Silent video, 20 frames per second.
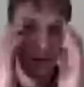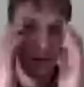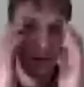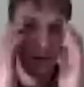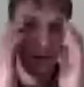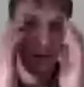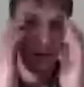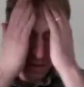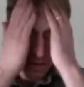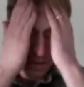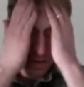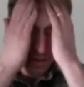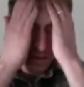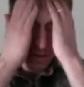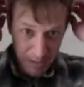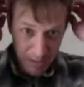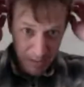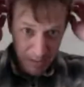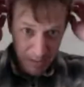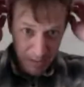Just give me
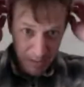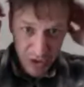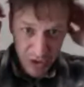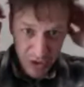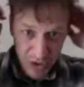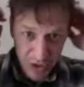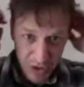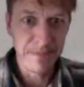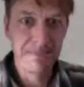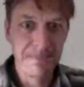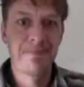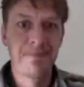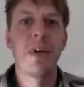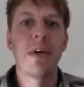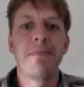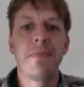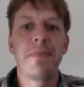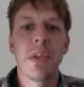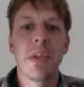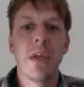2 minutes here.
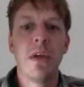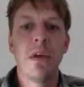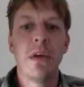All right.